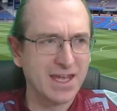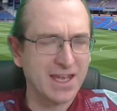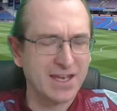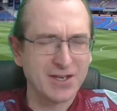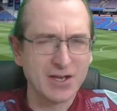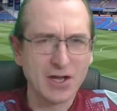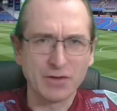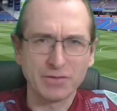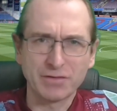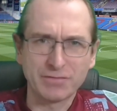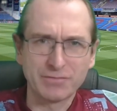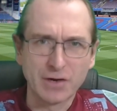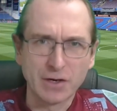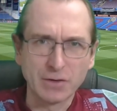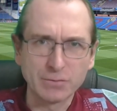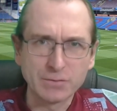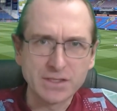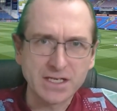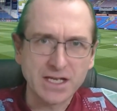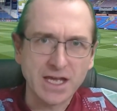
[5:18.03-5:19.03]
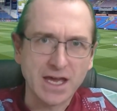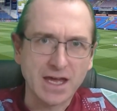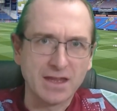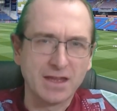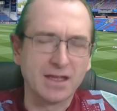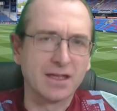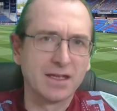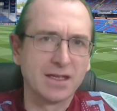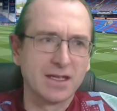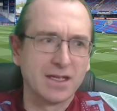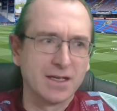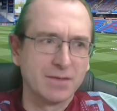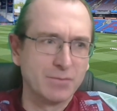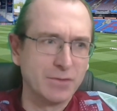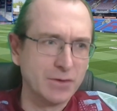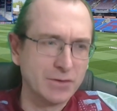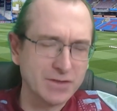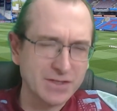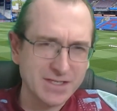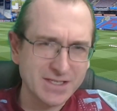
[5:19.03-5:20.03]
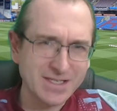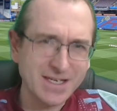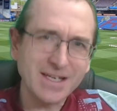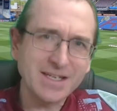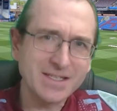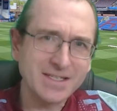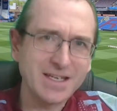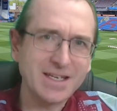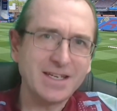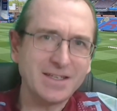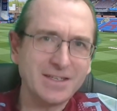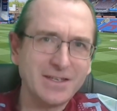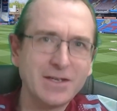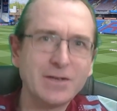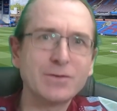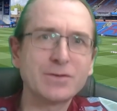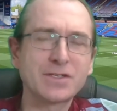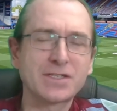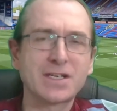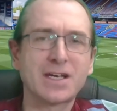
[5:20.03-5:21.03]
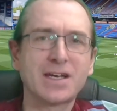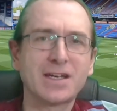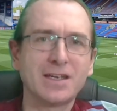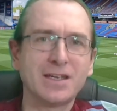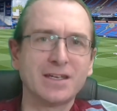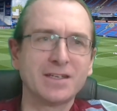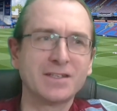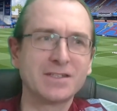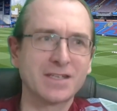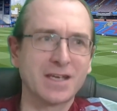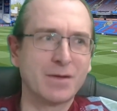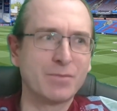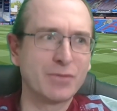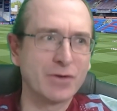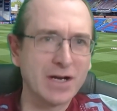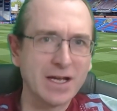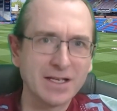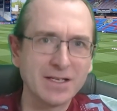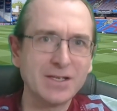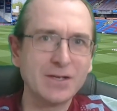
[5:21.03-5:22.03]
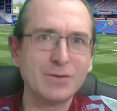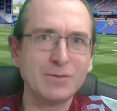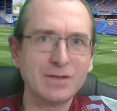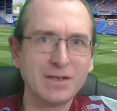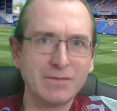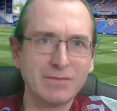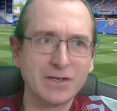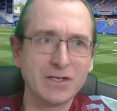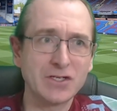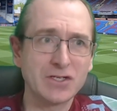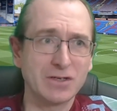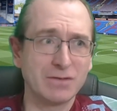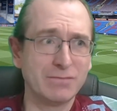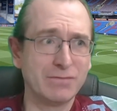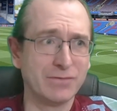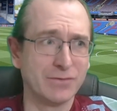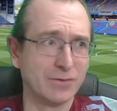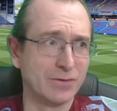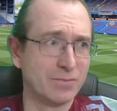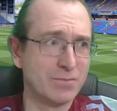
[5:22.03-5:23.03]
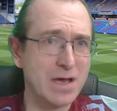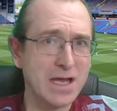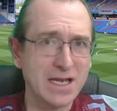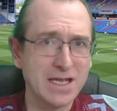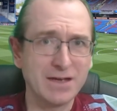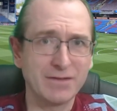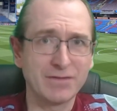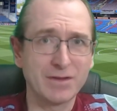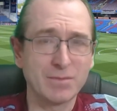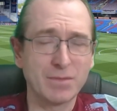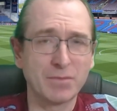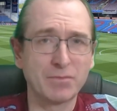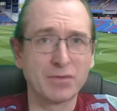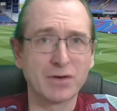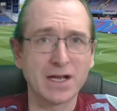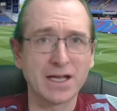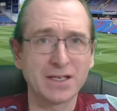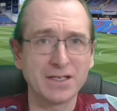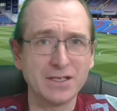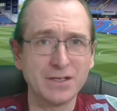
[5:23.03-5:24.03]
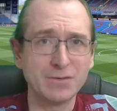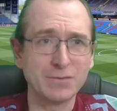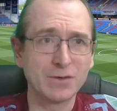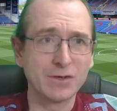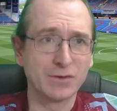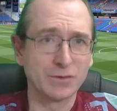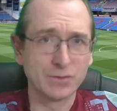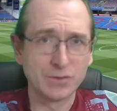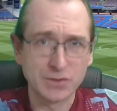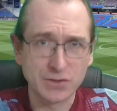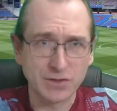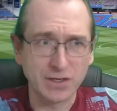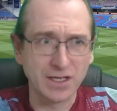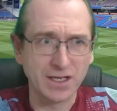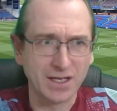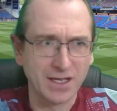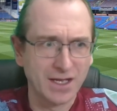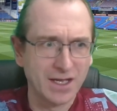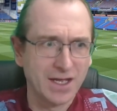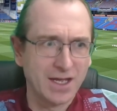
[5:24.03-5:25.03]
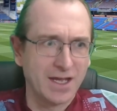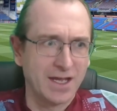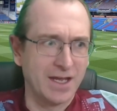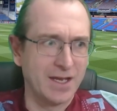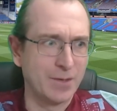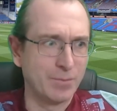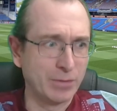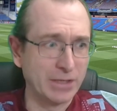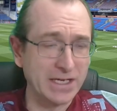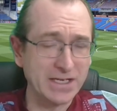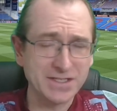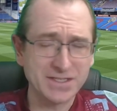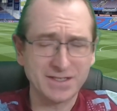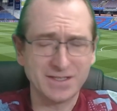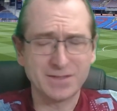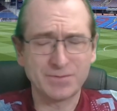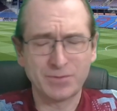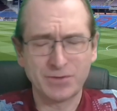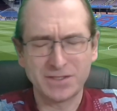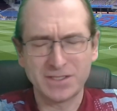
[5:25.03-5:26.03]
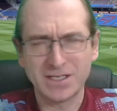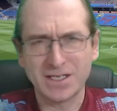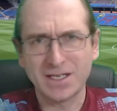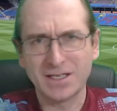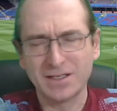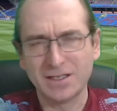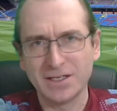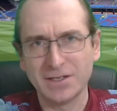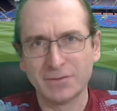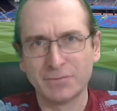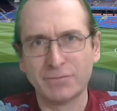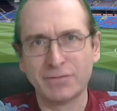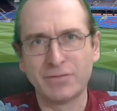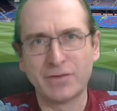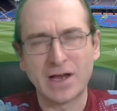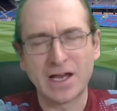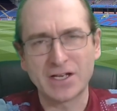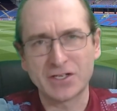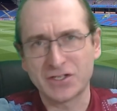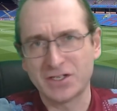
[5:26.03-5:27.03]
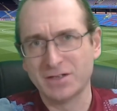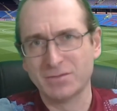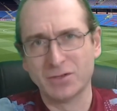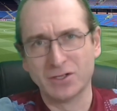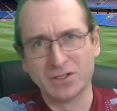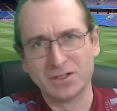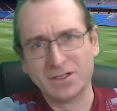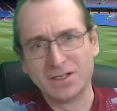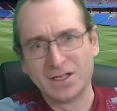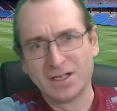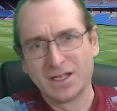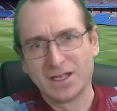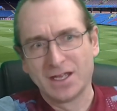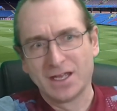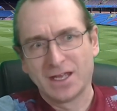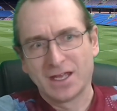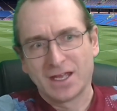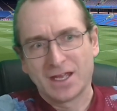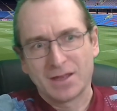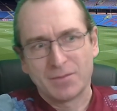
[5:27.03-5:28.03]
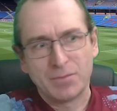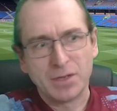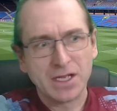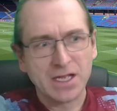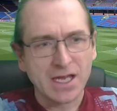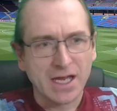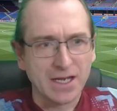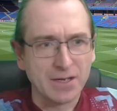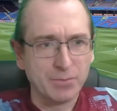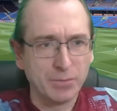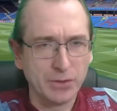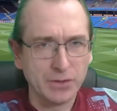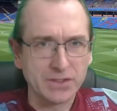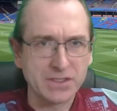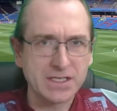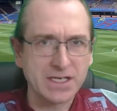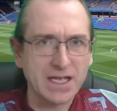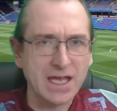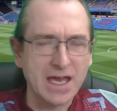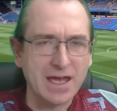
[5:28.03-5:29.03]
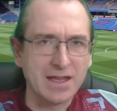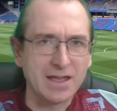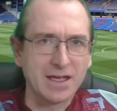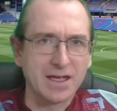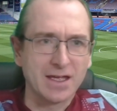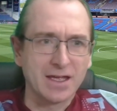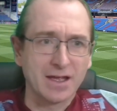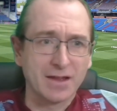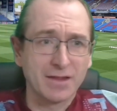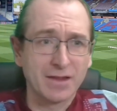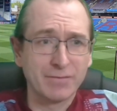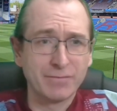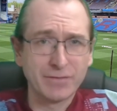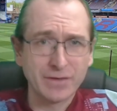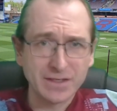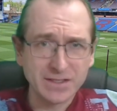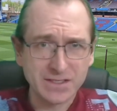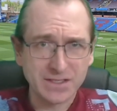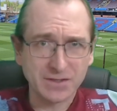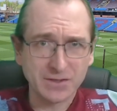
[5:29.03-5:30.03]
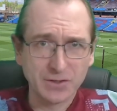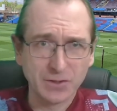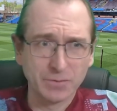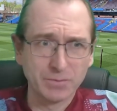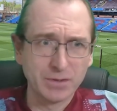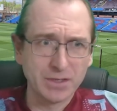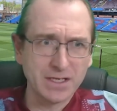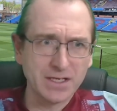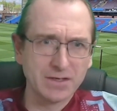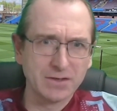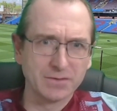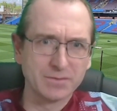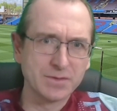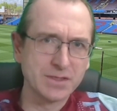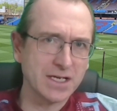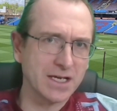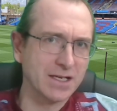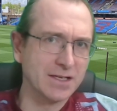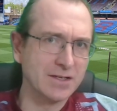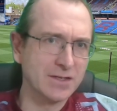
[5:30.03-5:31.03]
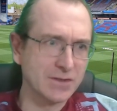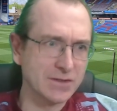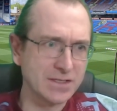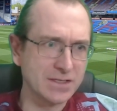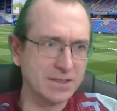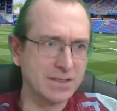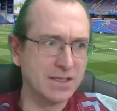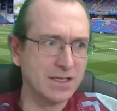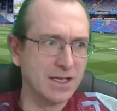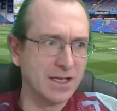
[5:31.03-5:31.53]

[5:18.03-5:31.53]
not thrown together, but 16 new signings, a brand new division, for many of them a brand new country, in a place that's particularly unfashionable, been kind of put together. Then Vincent Kompany comes in, doesn't,